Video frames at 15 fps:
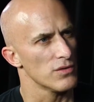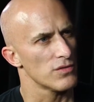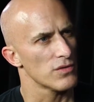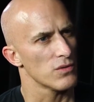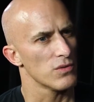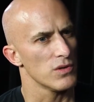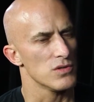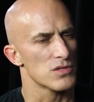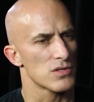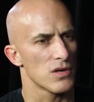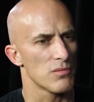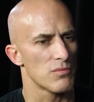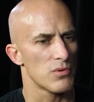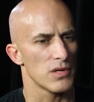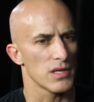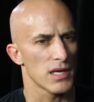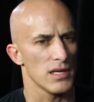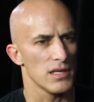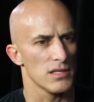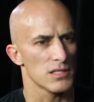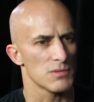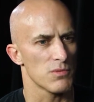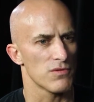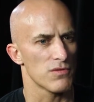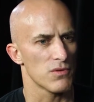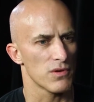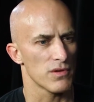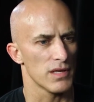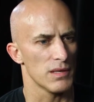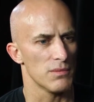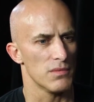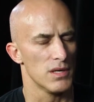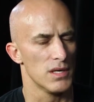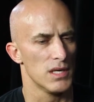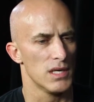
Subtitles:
So when you start putting ideas before them,